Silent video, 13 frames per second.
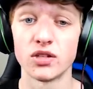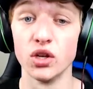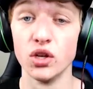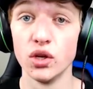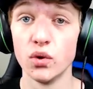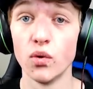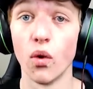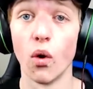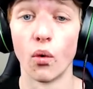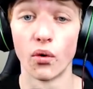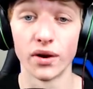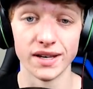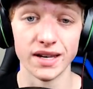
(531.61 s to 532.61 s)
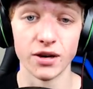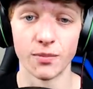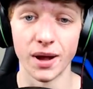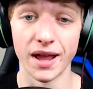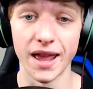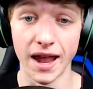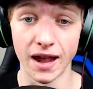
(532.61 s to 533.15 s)
to you or a
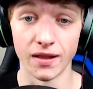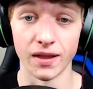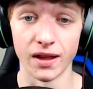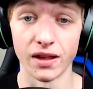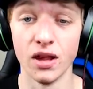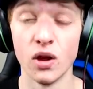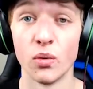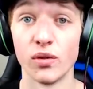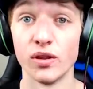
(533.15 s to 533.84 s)
nearby ally